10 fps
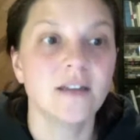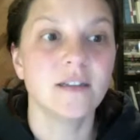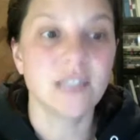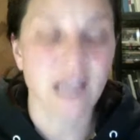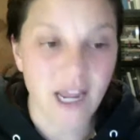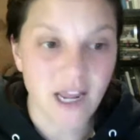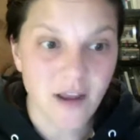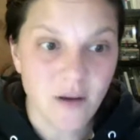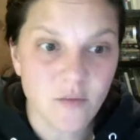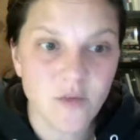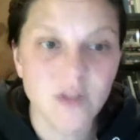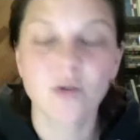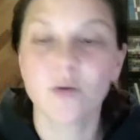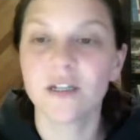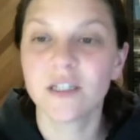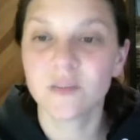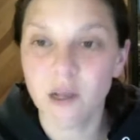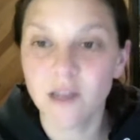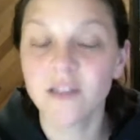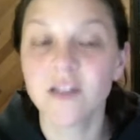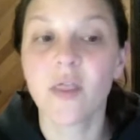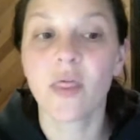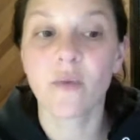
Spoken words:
day, which corresponds to